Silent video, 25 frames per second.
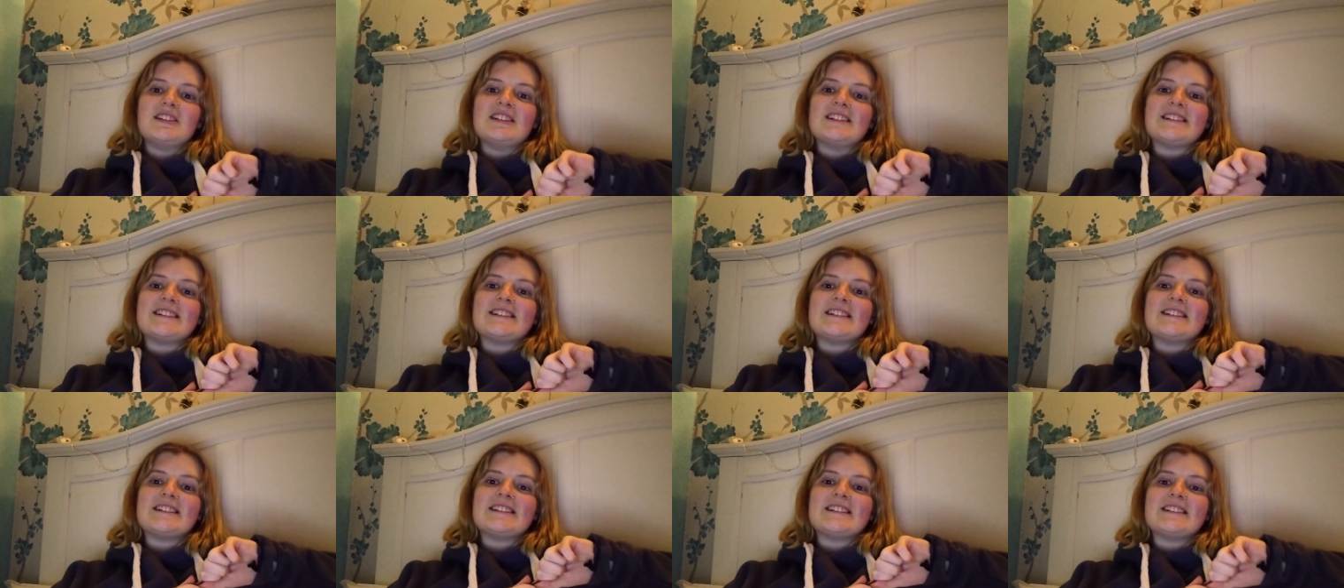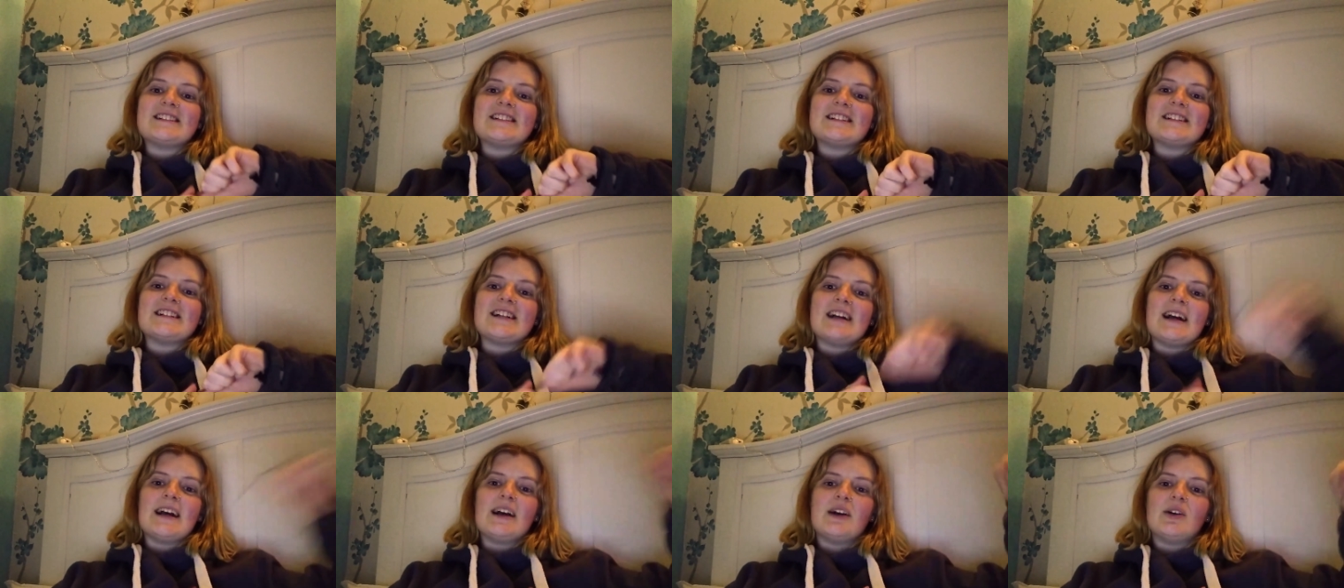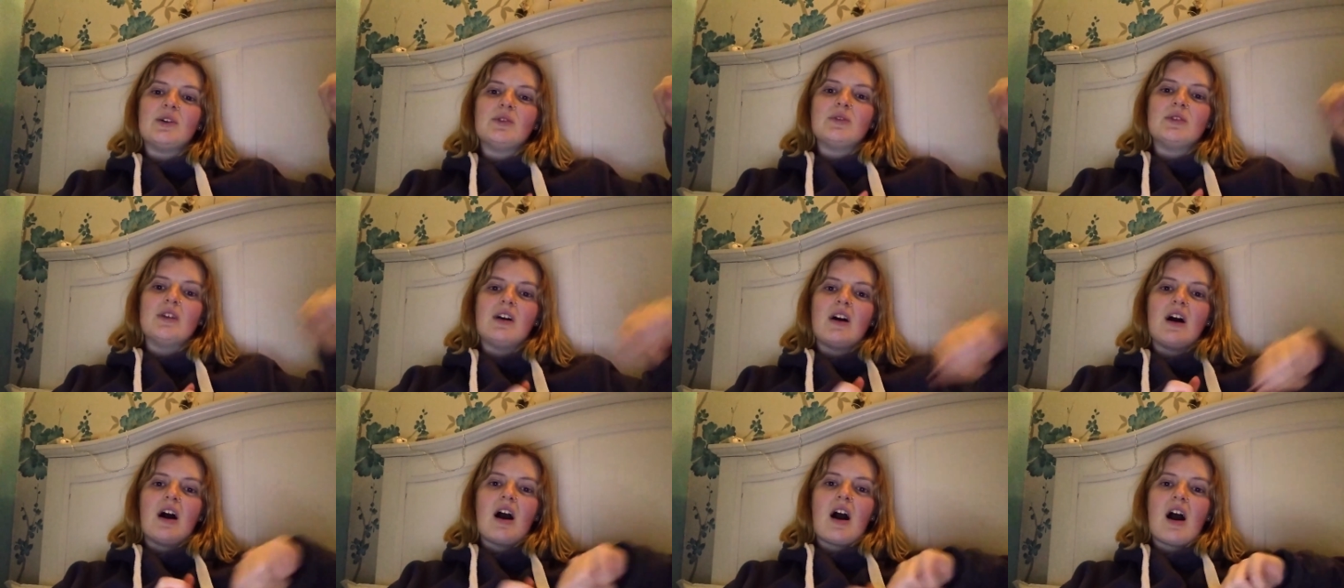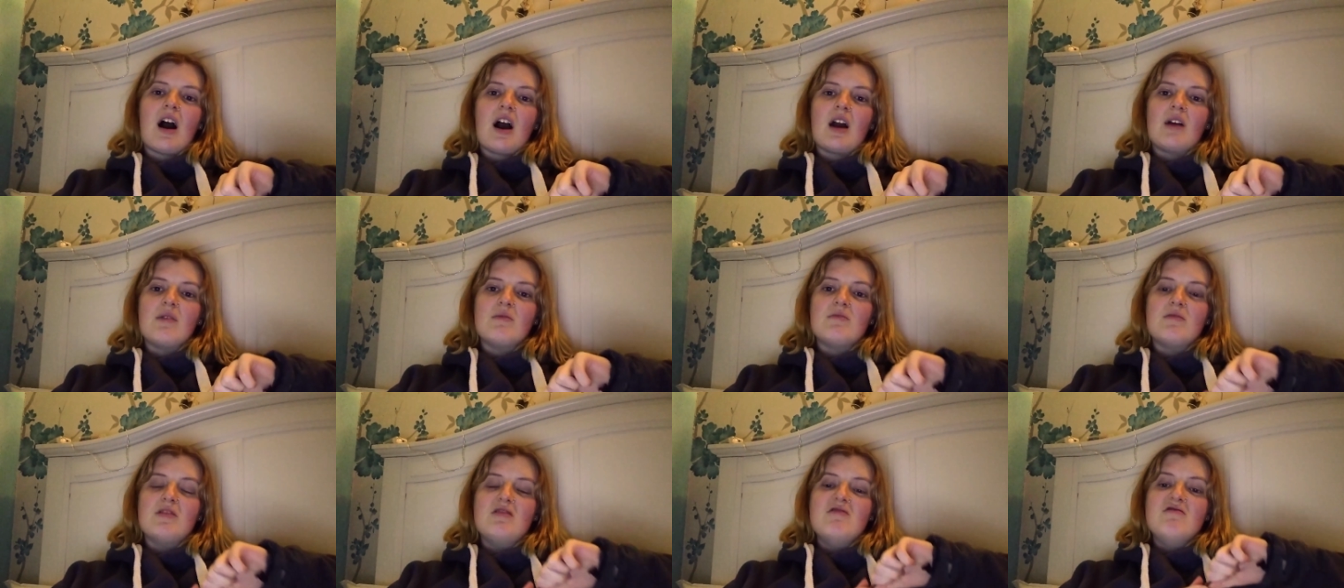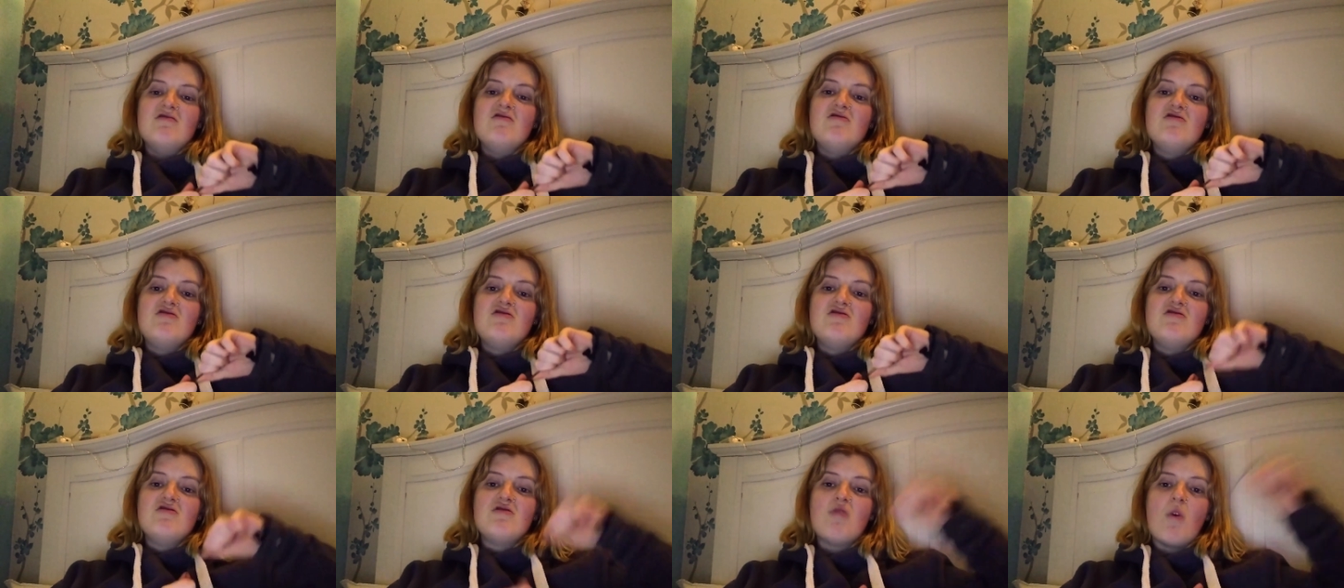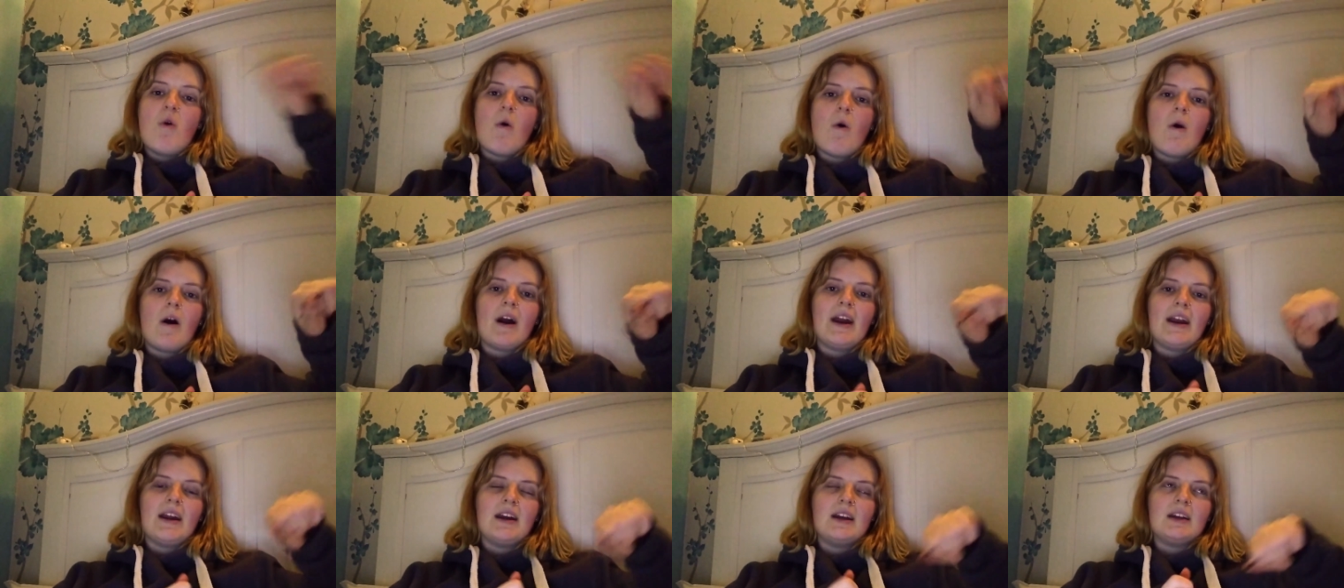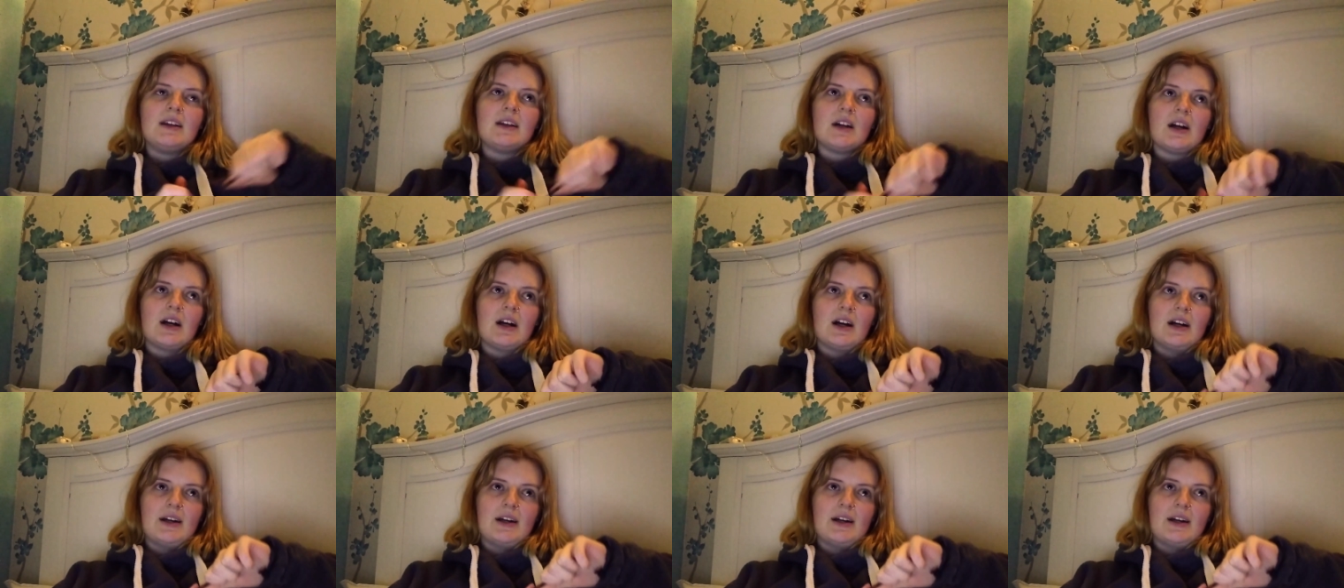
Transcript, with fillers: me out. I'm annoyed.